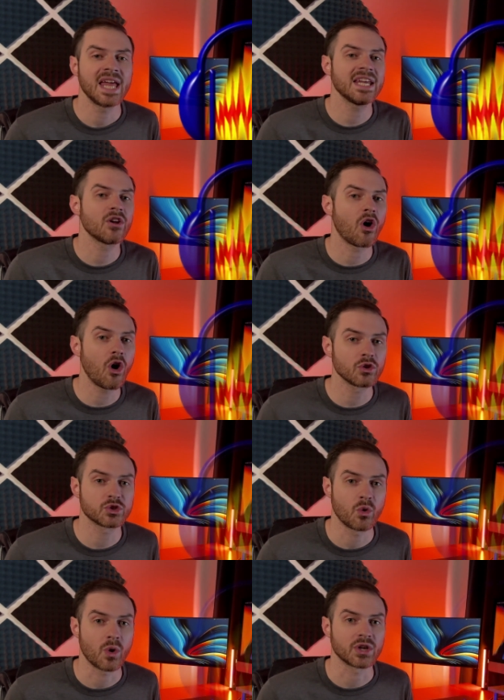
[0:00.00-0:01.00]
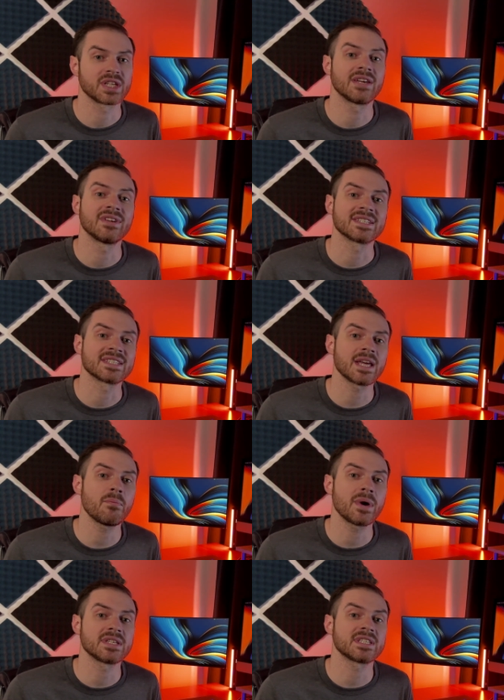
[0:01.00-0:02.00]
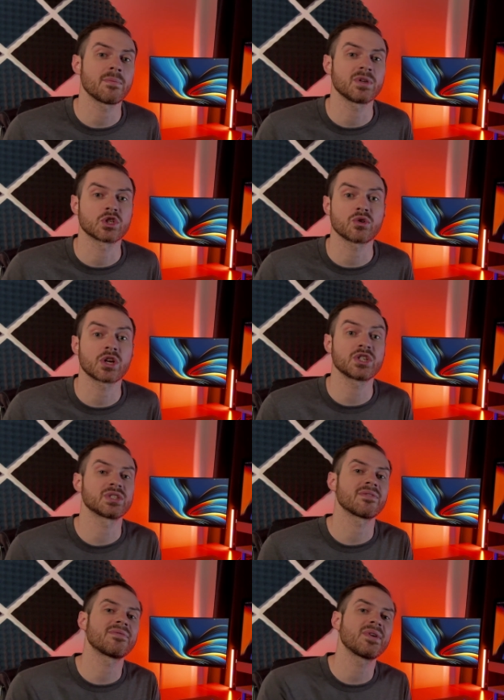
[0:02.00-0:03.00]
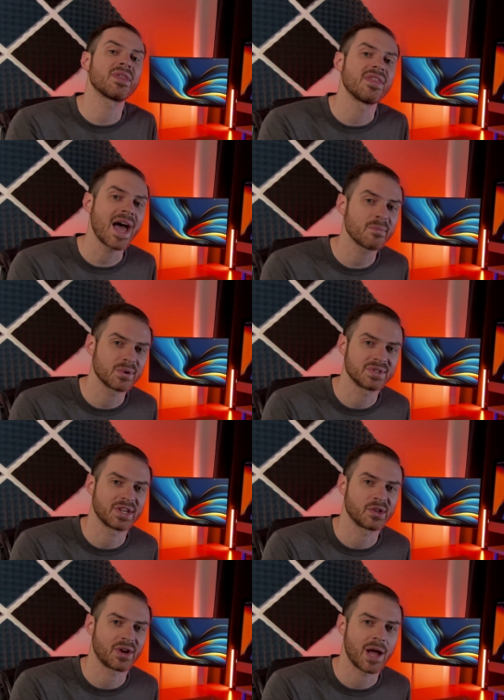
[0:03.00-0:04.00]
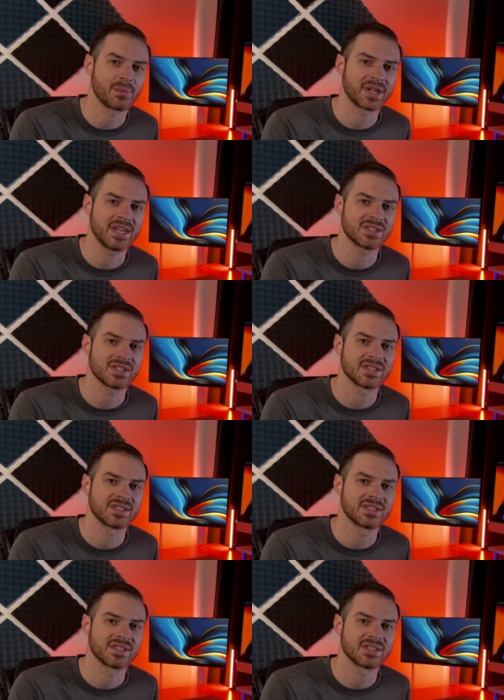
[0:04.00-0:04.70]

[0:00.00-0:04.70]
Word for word: and it also worked, giving step-by-step -step instructions for that particular application.